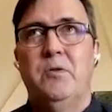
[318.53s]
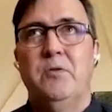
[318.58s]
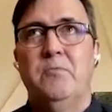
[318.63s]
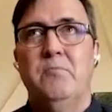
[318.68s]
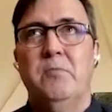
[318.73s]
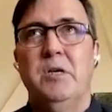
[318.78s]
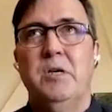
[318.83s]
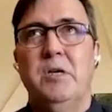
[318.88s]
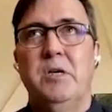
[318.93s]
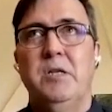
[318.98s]

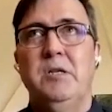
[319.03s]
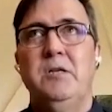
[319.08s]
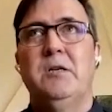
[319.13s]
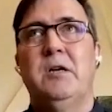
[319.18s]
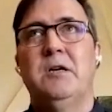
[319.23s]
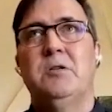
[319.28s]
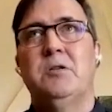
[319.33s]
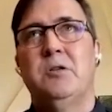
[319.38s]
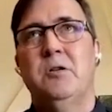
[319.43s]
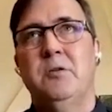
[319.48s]
mint
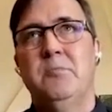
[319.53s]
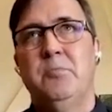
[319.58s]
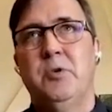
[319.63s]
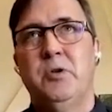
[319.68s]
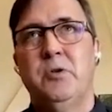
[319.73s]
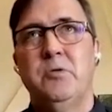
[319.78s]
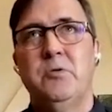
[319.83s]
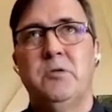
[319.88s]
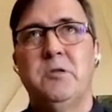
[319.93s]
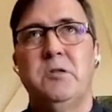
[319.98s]
actually
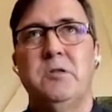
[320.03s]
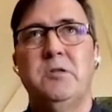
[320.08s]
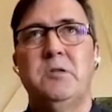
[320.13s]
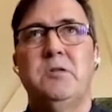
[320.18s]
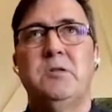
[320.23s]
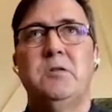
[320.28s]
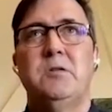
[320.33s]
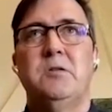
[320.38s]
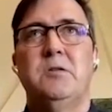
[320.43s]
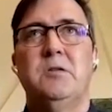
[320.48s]

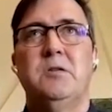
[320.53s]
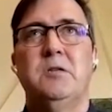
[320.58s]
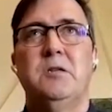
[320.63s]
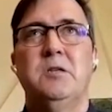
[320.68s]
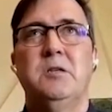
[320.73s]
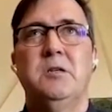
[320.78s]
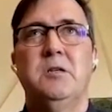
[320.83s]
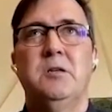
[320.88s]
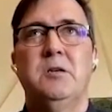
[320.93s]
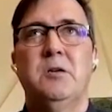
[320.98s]
produces
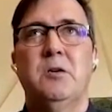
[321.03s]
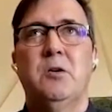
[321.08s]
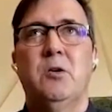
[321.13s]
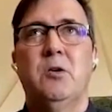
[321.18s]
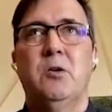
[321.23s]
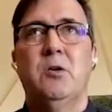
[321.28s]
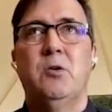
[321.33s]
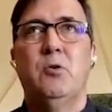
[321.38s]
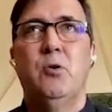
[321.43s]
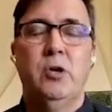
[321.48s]
the
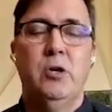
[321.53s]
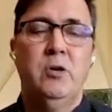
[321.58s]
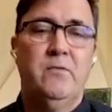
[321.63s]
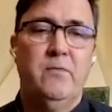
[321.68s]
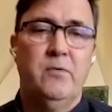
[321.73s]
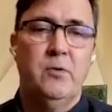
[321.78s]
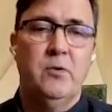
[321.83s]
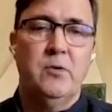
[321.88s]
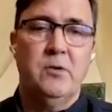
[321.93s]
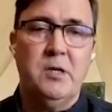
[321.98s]

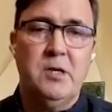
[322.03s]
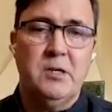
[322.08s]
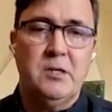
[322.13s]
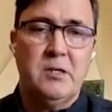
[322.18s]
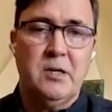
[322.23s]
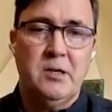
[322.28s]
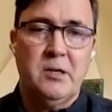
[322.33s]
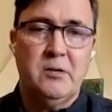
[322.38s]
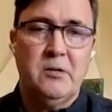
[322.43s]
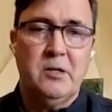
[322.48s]
coin for the
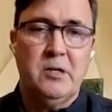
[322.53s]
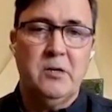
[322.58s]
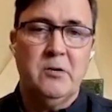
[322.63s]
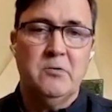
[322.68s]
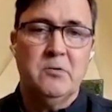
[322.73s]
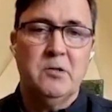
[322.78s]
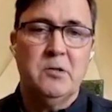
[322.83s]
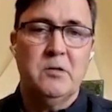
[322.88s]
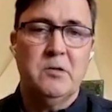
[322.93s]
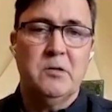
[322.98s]
entire
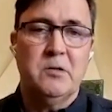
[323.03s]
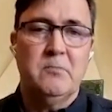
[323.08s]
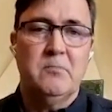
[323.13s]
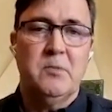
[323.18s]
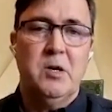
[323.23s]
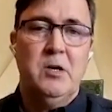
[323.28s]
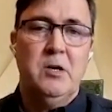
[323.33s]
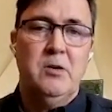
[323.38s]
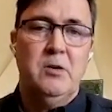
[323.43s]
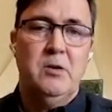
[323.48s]
ecosystem.